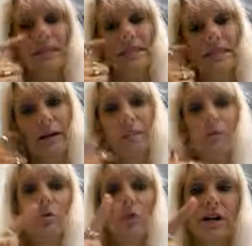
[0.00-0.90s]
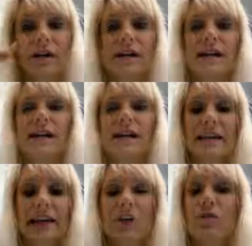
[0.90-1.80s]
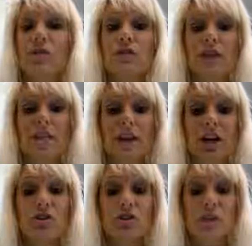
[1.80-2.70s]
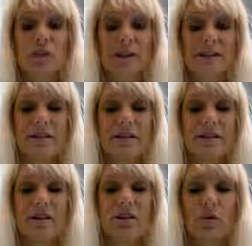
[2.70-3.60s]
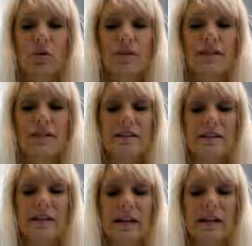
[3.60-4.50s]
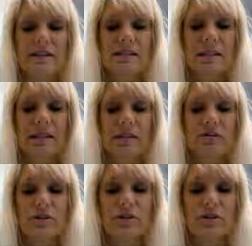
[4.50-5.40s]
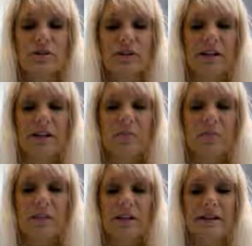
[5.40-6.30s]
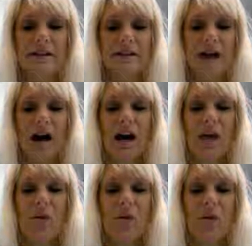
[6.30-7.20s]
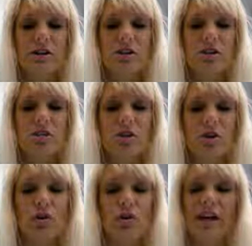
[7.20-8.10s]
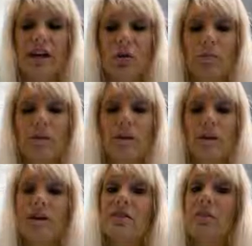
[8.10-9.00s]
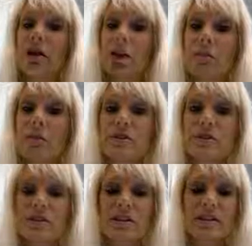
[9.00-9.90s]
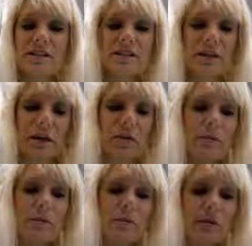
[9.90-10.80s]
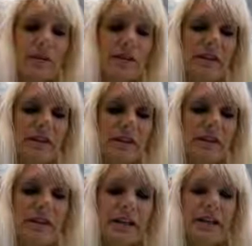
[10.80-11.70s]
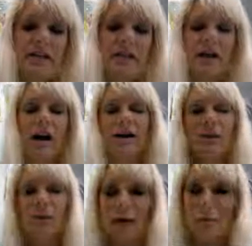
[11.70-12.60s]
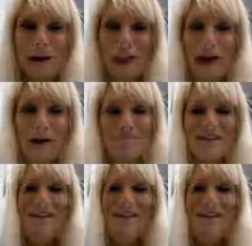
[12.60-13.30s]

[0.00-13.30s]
Step number 1, count over and find the hundreds place. So ones, tens, hundreds. Here's my hundreds place. I am going to circle the helper. The helper is a 6, so I'm remembering this right here. I do it on my lap.